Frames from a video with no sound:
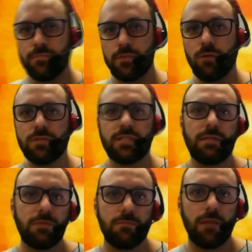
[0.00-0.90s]

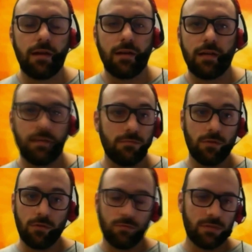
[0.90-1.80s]
concept, but I
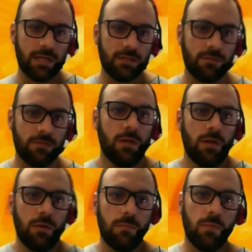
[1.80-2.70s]
know that
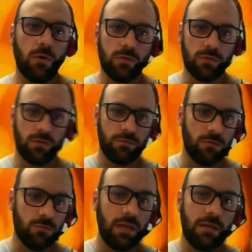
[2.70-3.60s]
most of
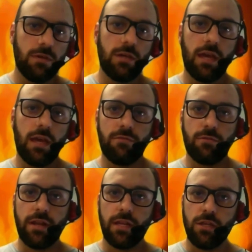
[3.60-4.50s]
you maybe have
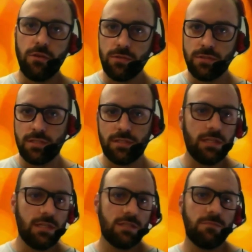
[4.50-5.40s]
already used
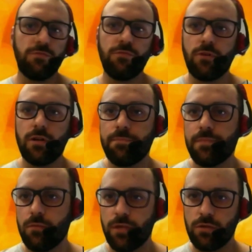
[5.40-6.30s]
these before
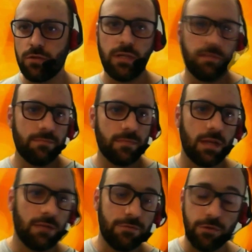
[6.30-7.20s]
when doing
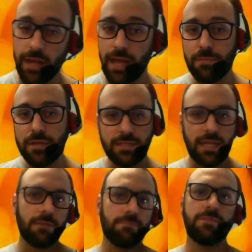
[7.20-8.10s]
uh, Fiori Elements
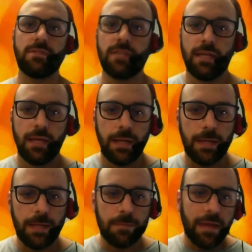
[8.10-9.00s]
apps
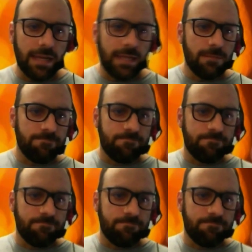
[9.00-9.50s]
uh, mainly.